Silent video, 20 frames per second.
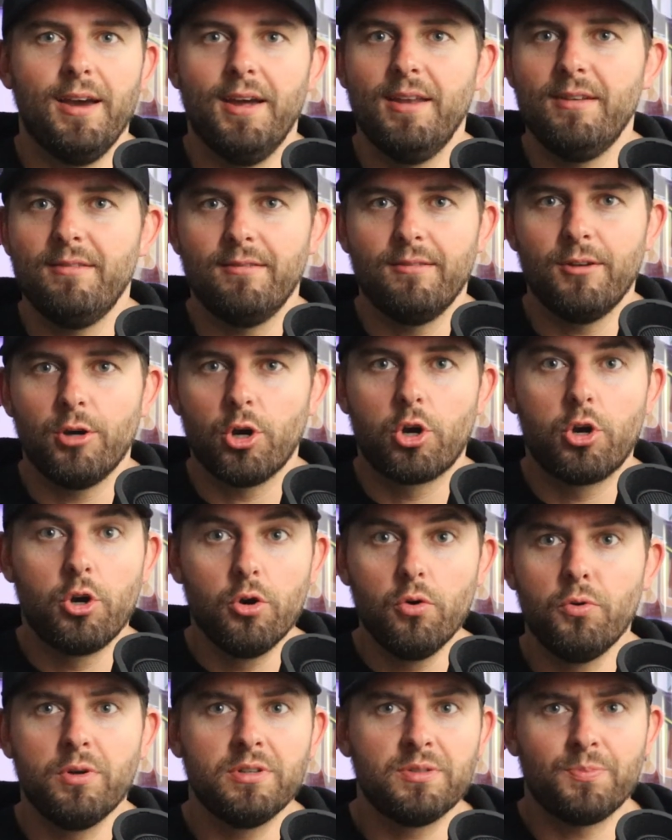And
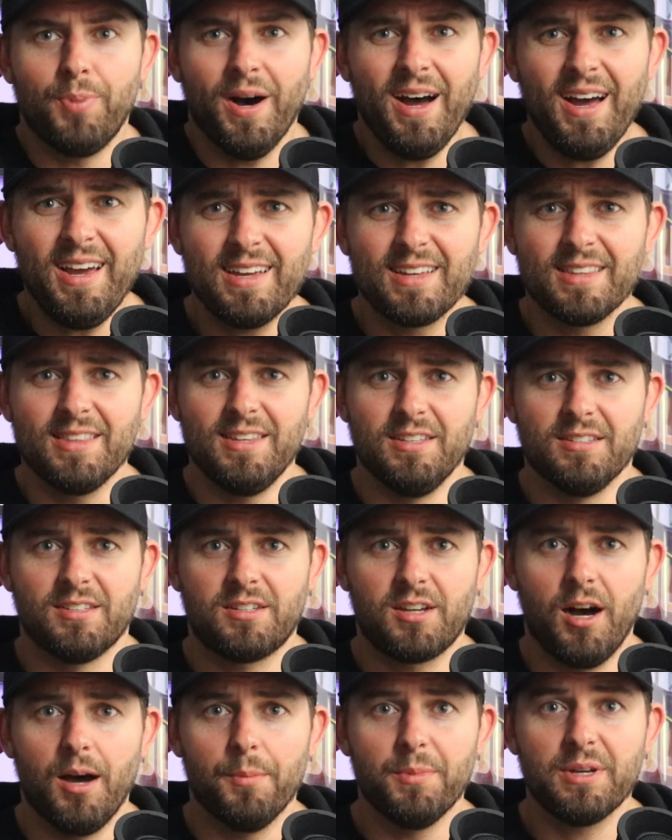who is buying these
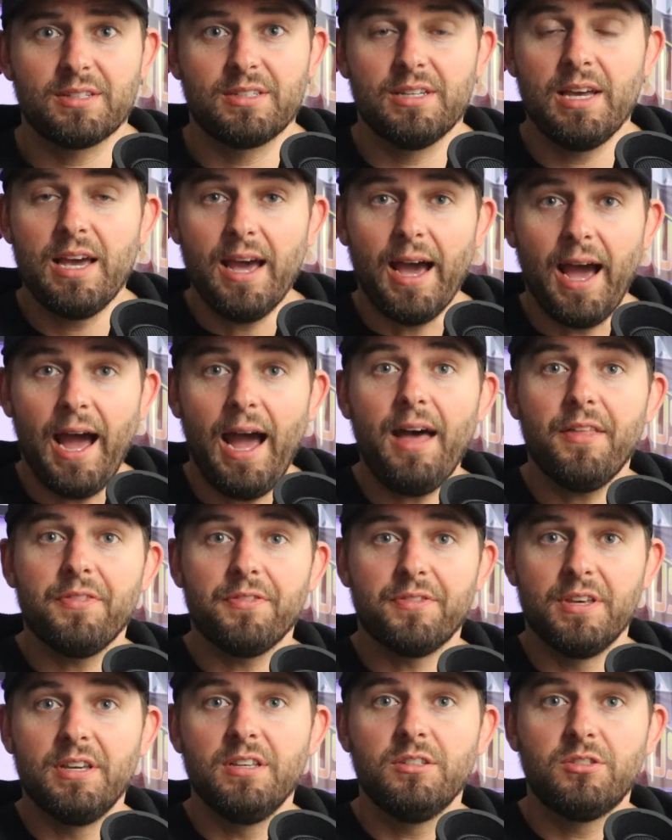comics at
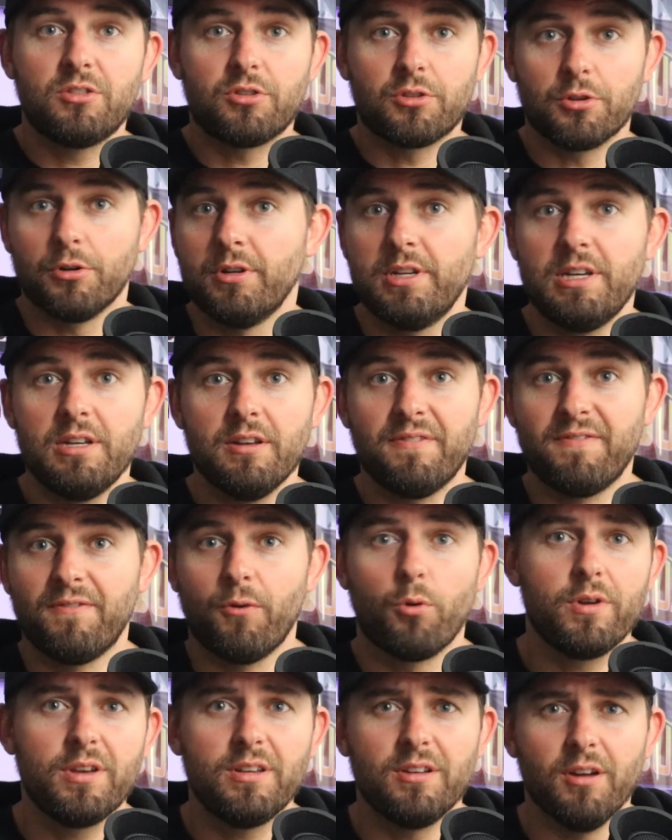these $30 to
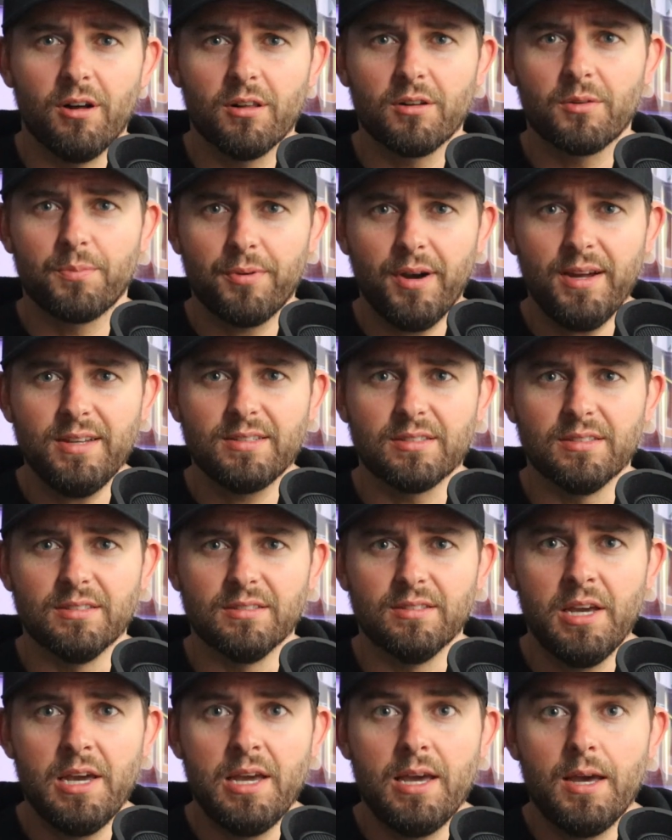$40
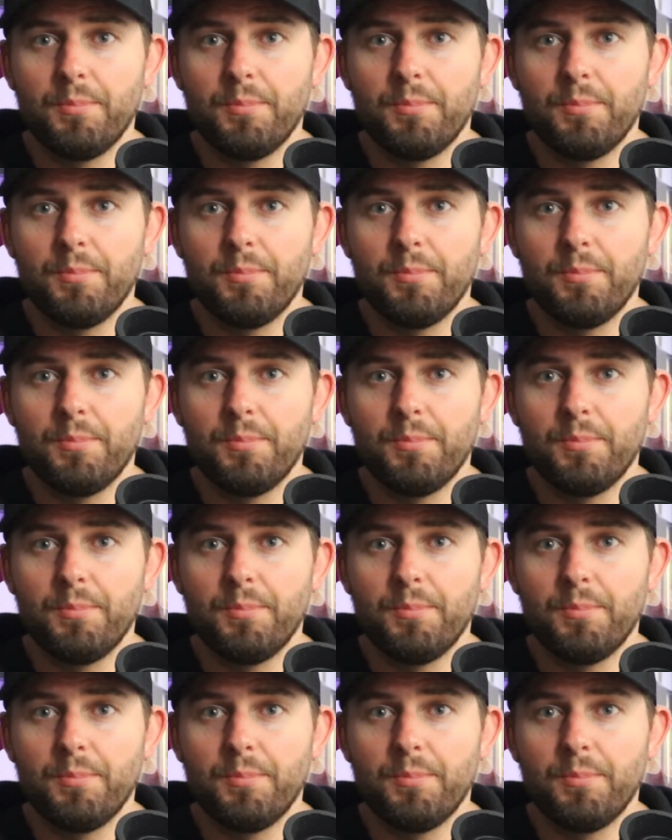prices?